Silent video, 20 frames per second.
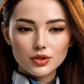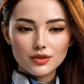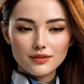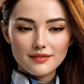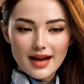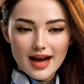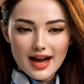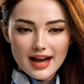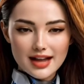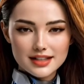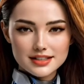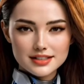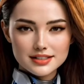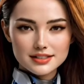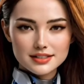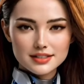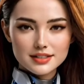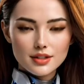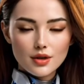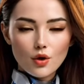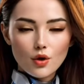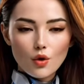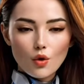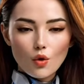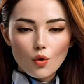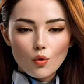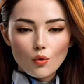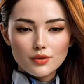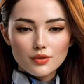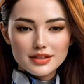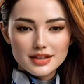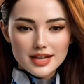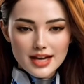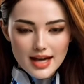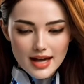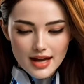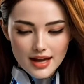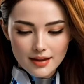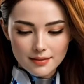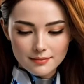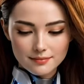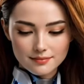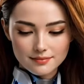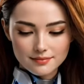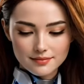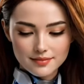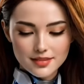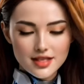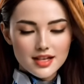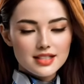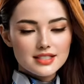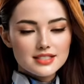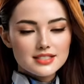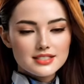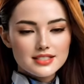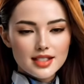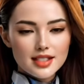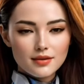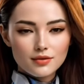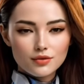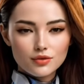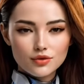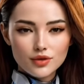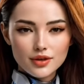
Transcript: Queen takes h7, check. She checks his king